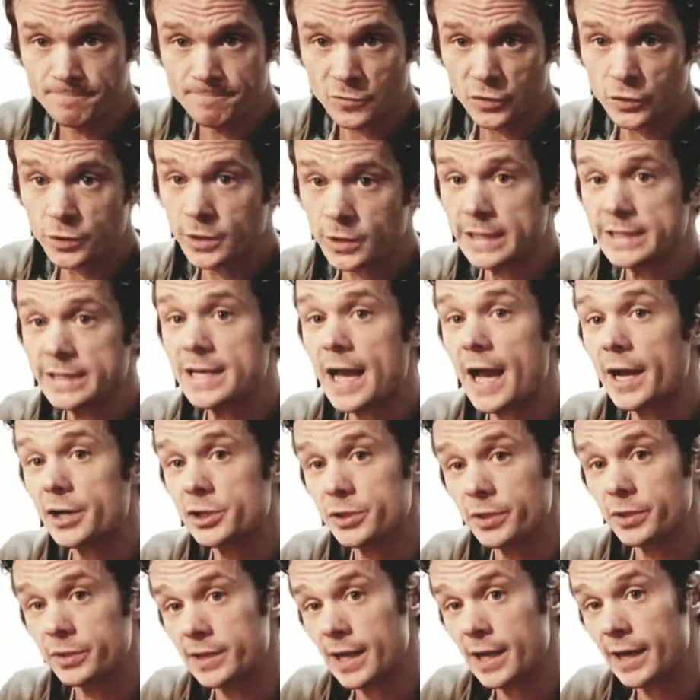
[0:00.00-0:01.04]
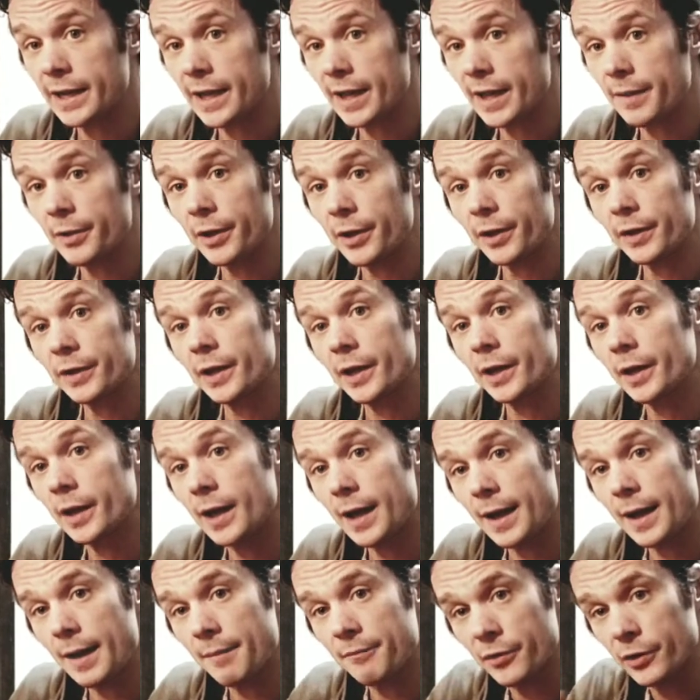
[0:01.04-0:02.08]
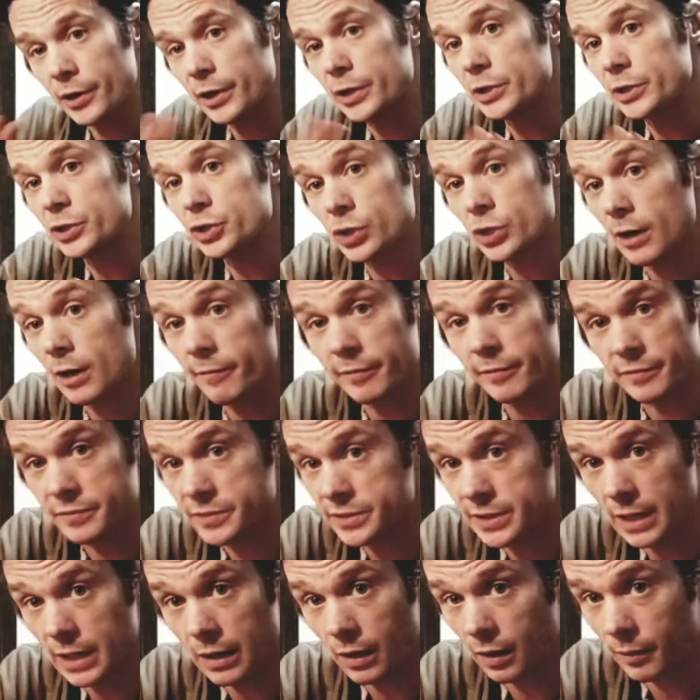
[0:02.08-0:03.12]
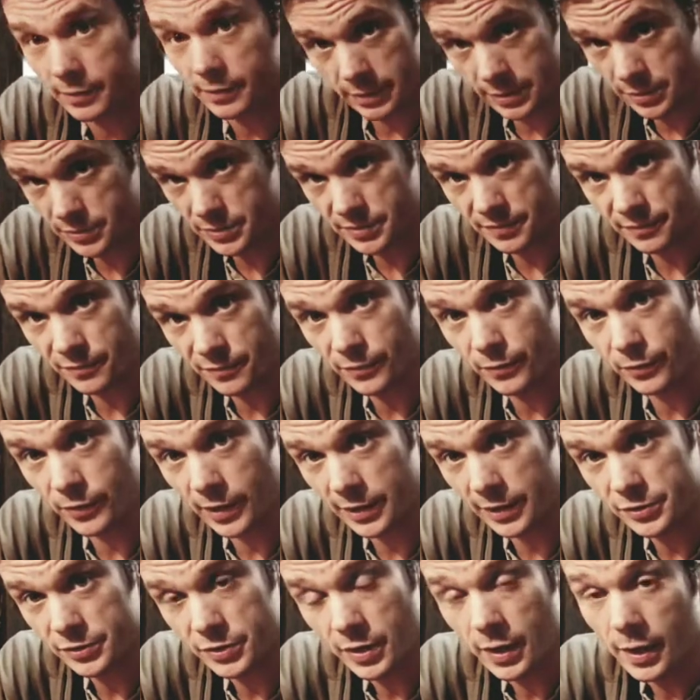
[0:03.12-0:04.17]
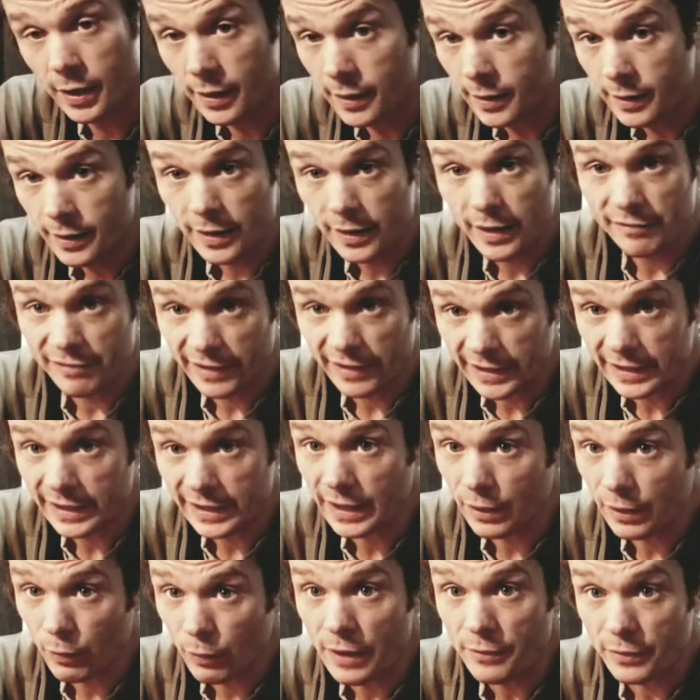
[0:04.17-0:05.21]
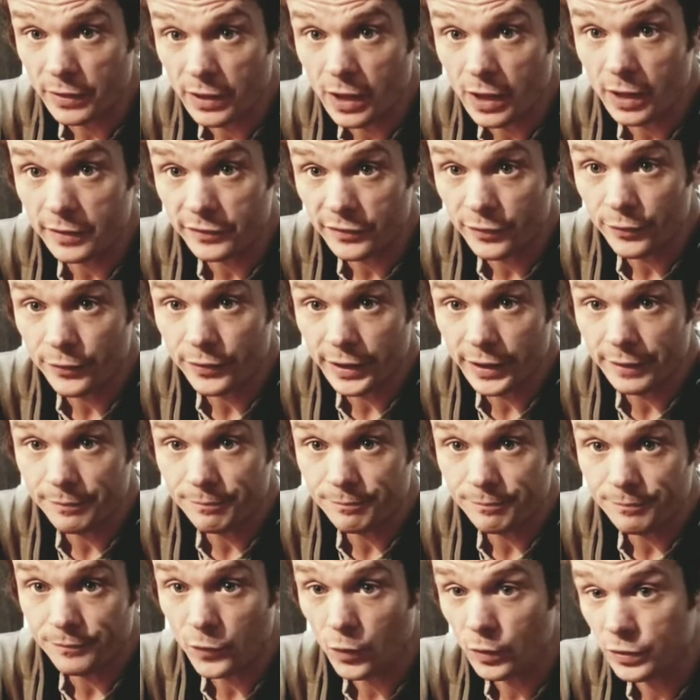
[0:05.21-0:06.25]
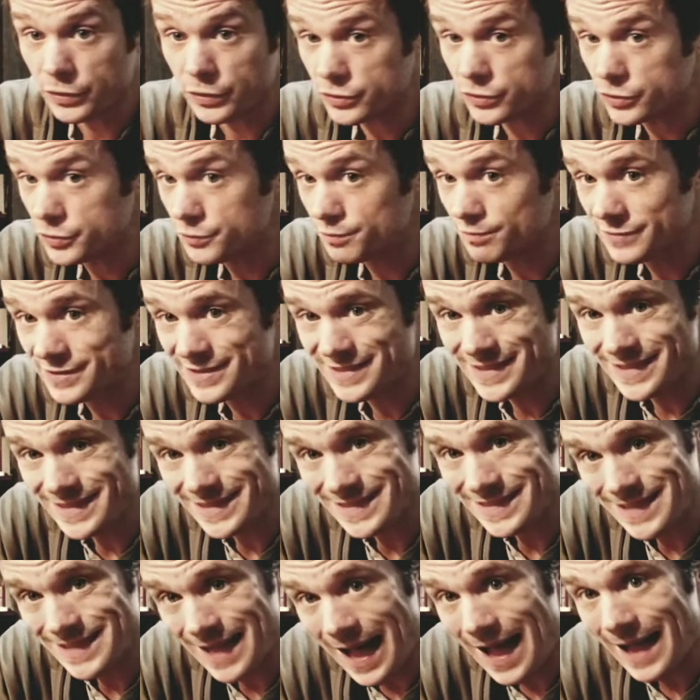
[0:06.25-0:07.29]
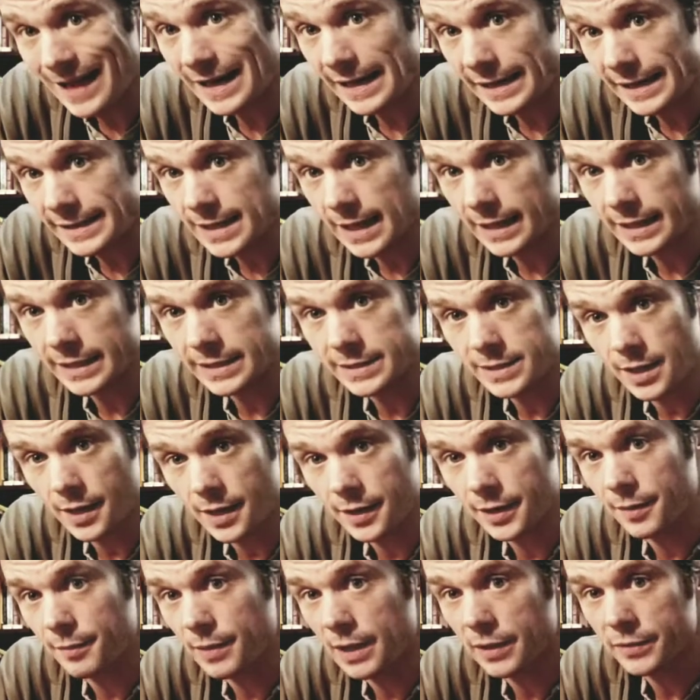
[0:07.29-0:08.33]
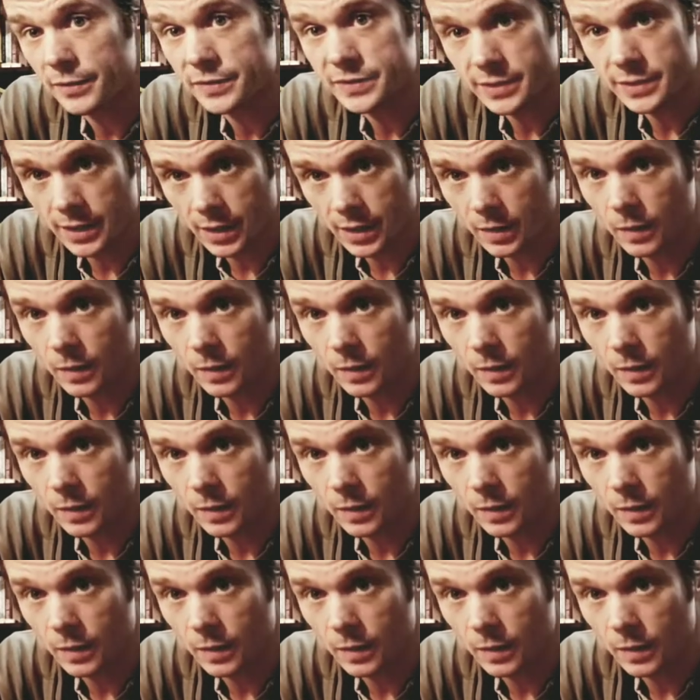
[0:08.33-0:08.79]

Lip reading: transactional dynamic, and I'm very conservative still with the use of food. If I can get away with not doing it, or just tiny amounts, then